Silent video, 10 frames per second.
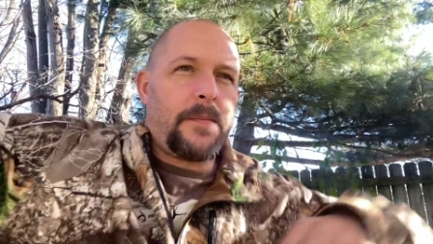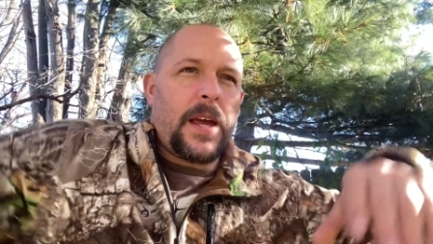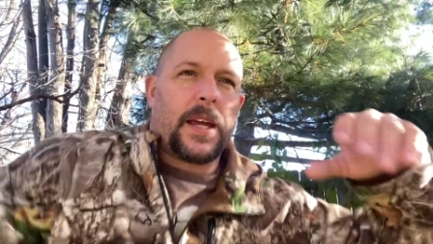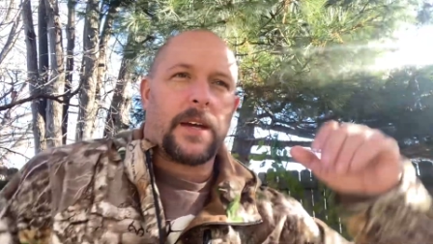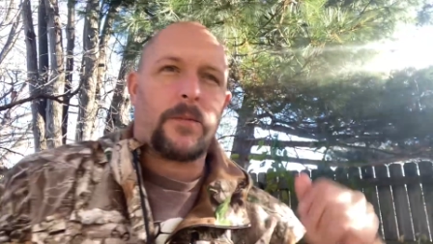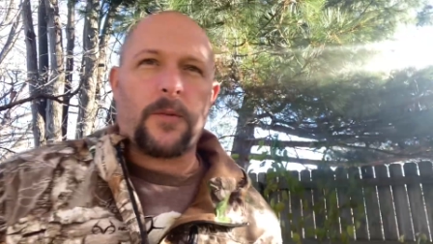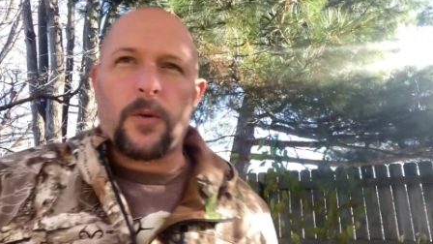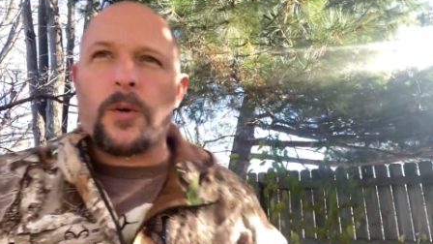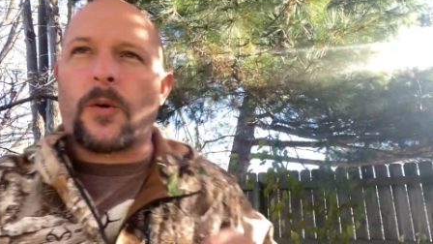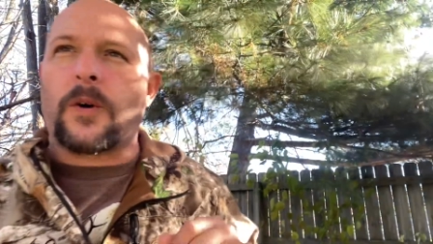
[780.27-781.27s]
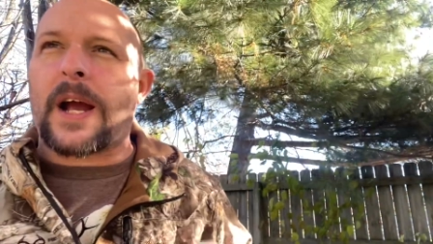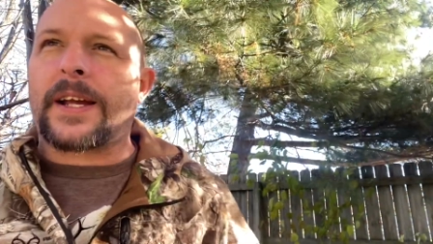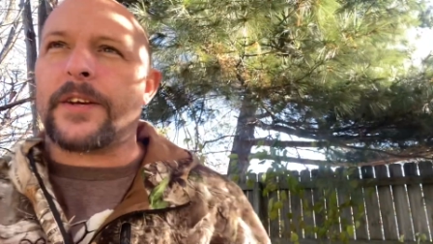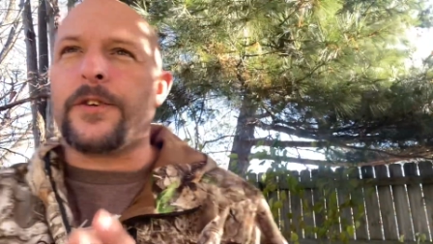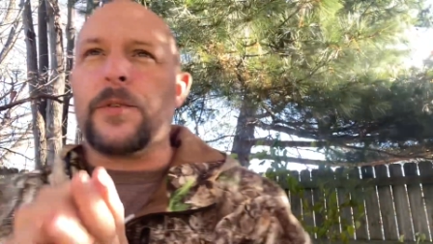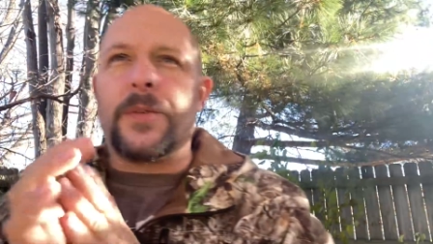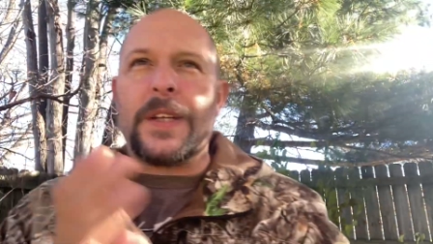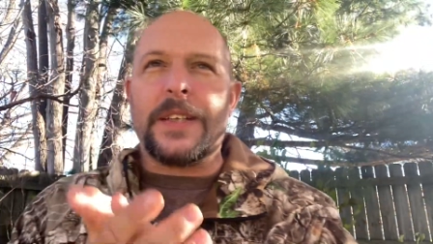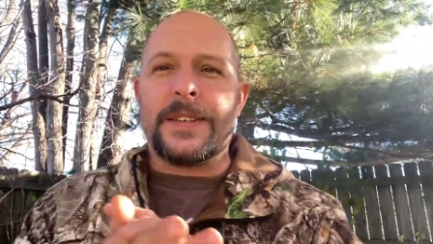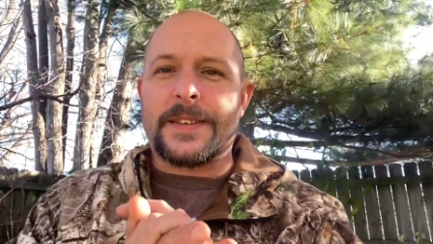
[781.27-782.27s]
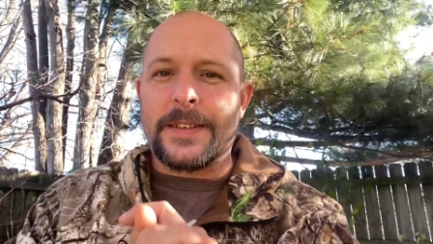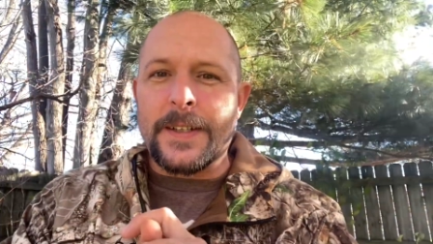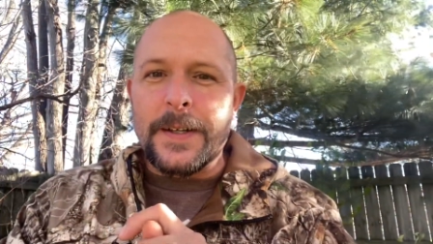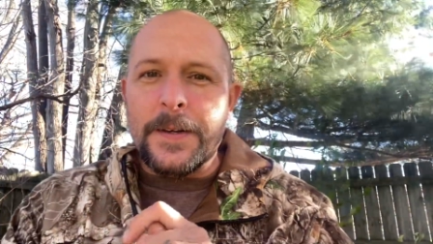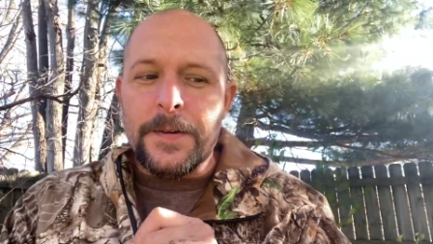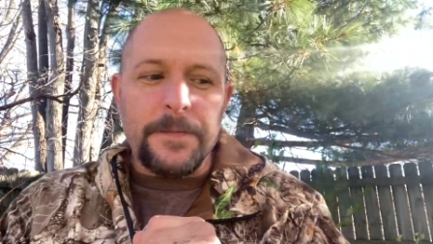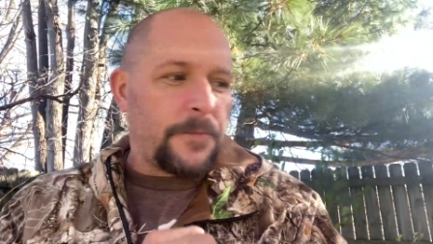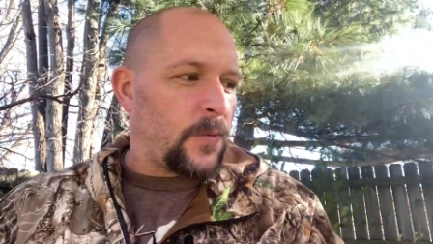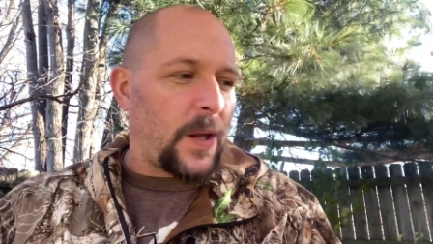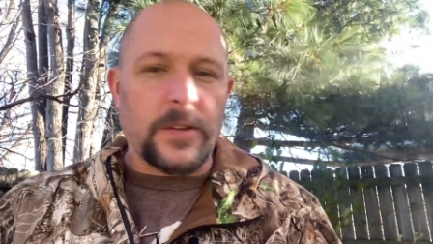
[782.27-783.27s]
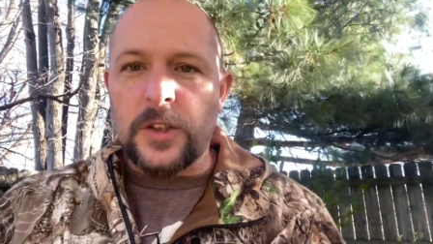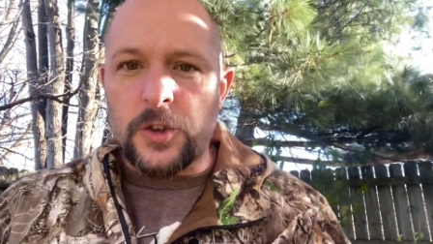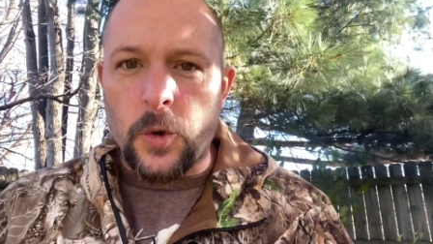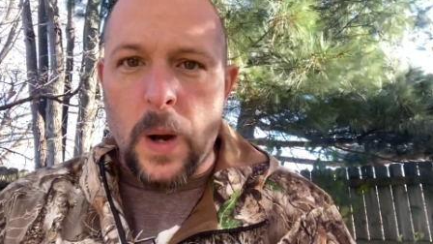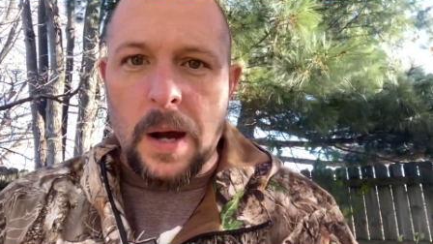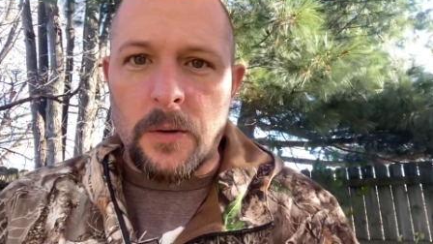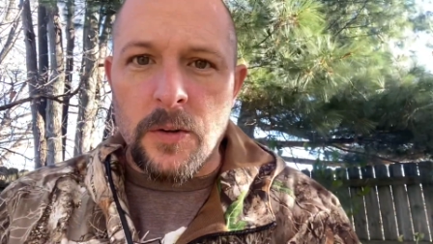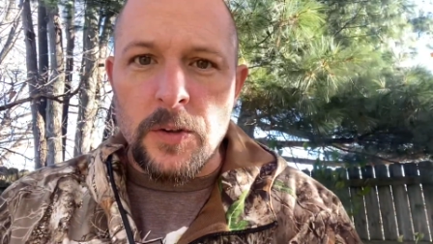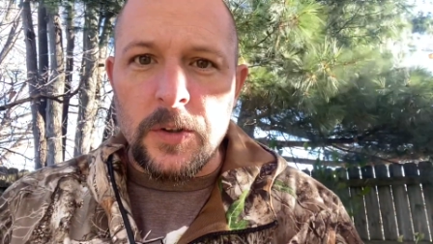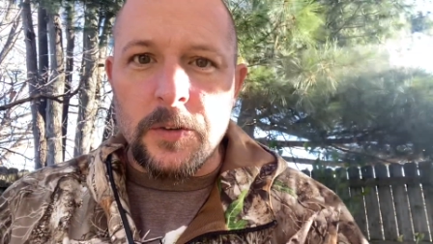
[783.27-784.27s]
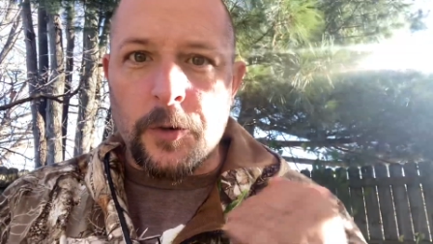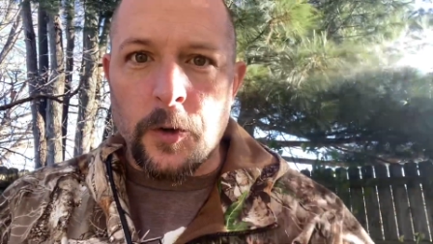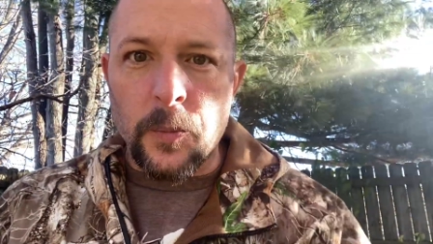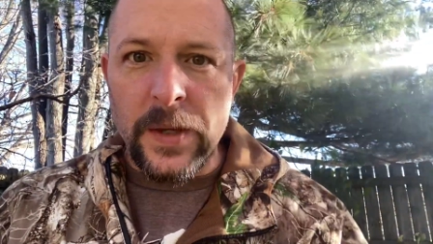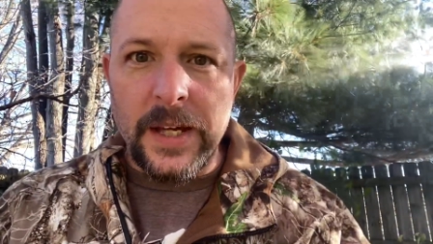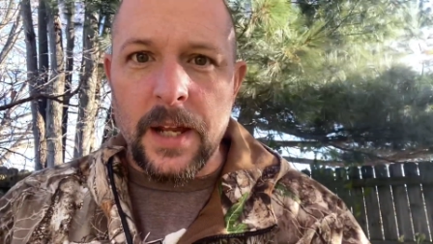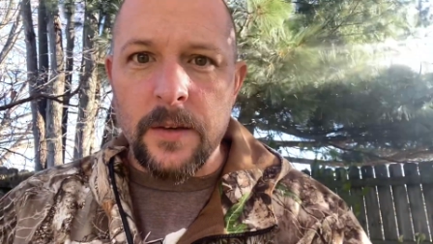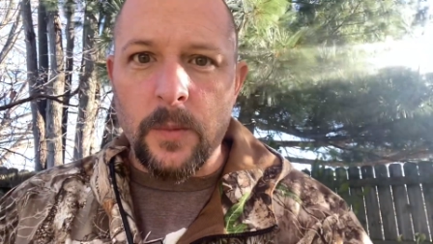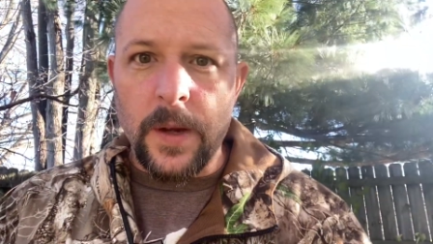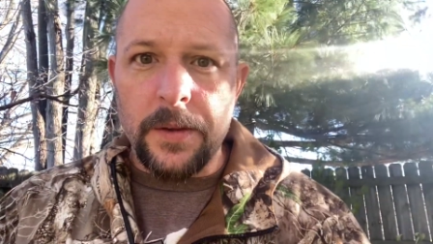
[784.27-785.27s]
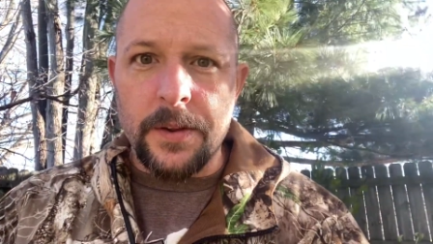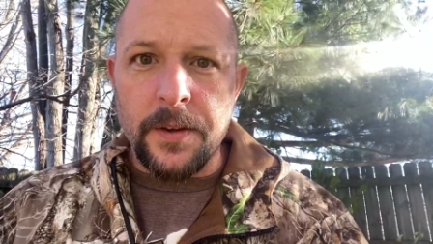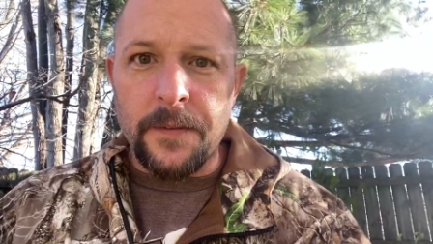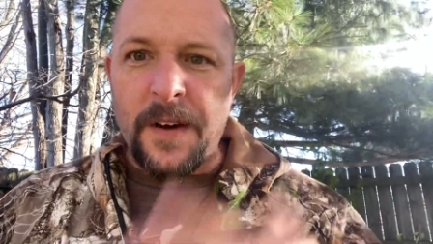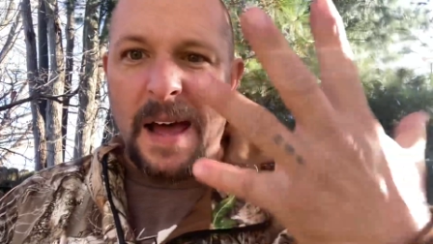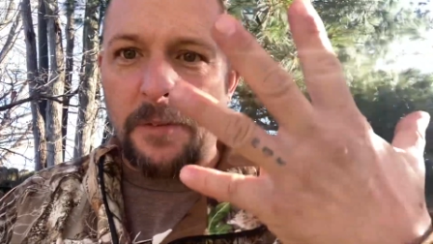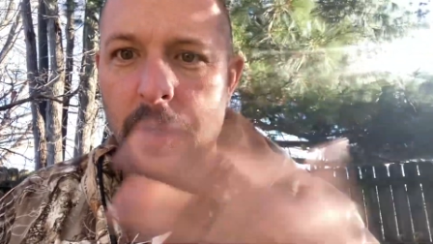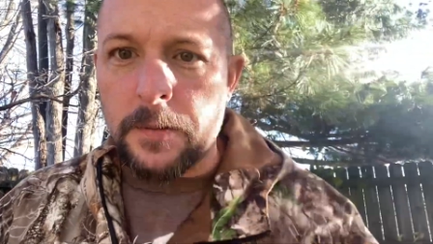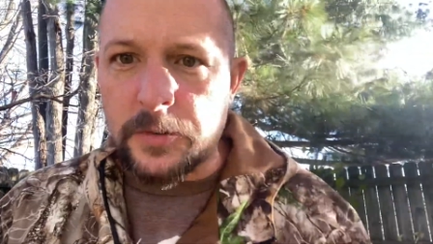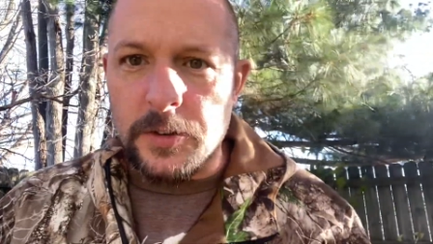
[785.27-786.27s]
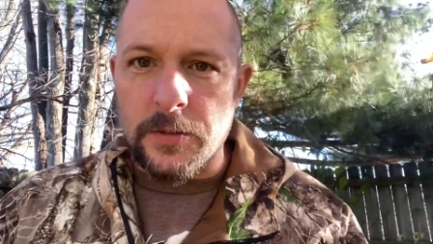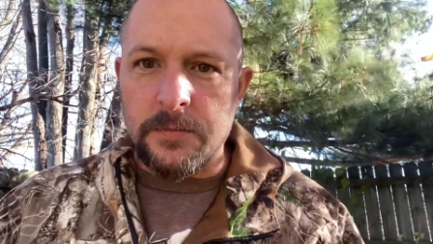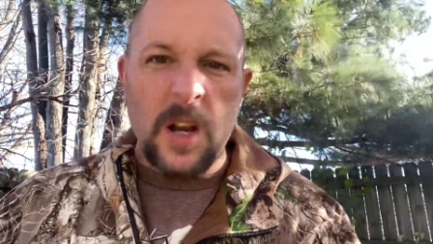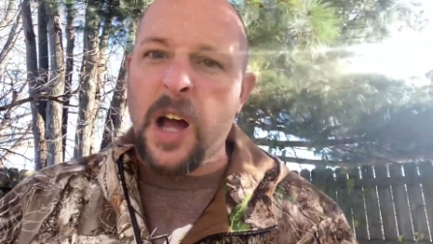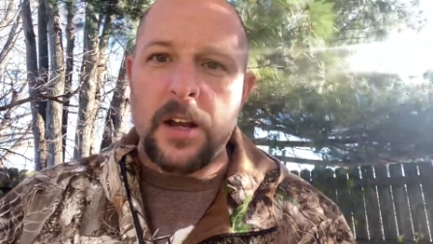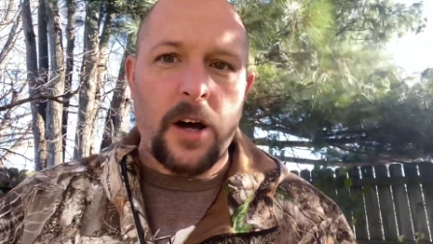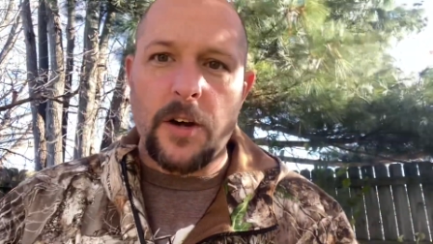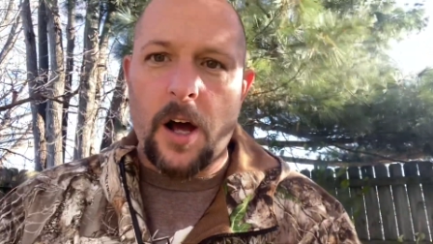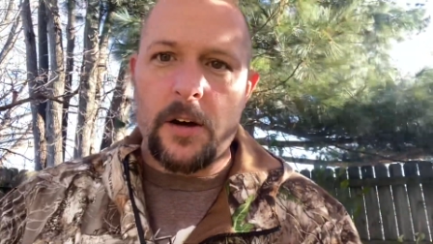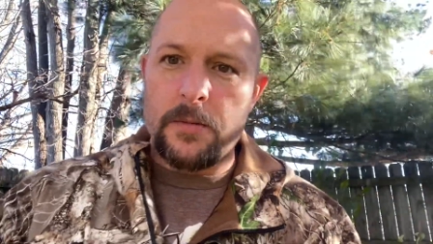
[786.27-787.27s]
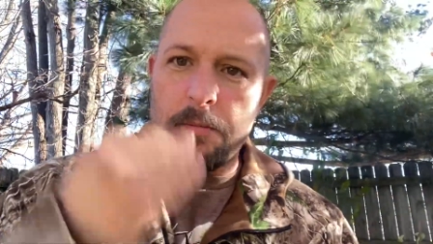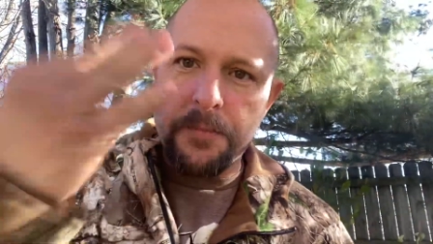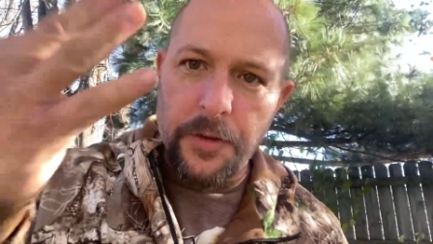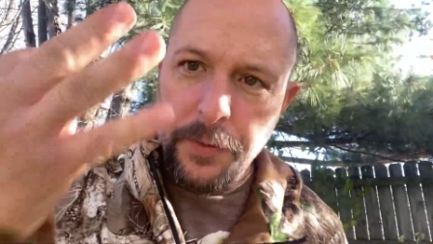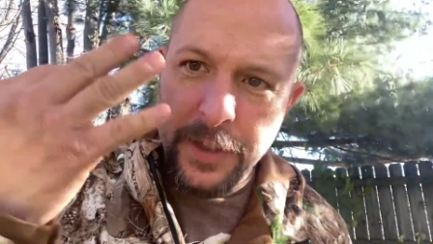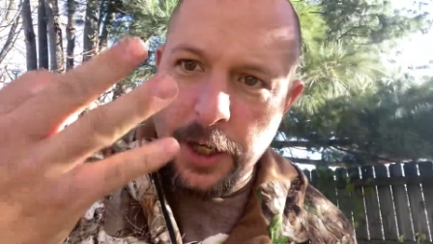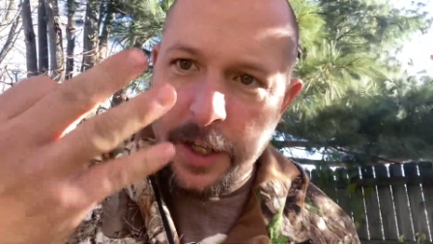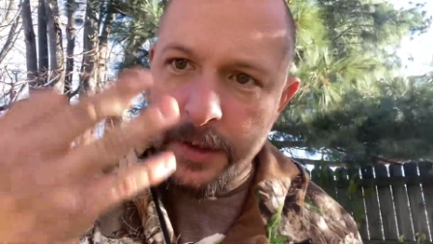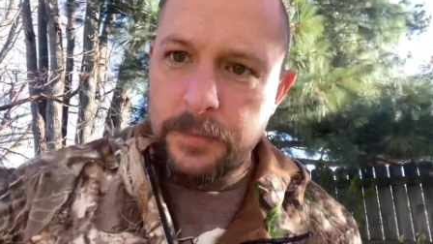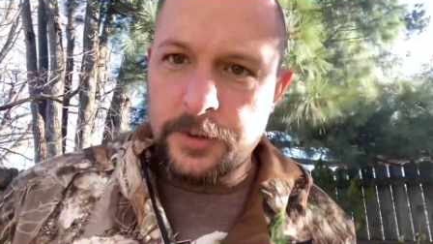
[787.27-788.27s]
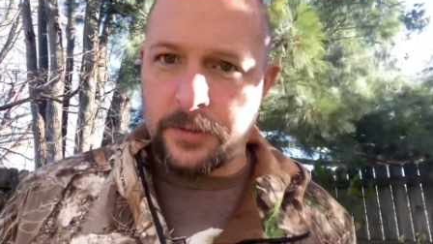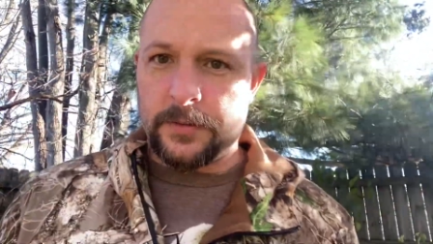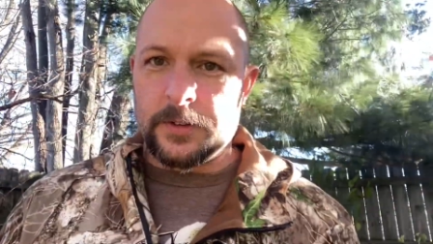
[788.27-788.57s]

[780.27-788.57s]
make it or I can do these like let's go out for the weekend with five items. No, no, no, three items.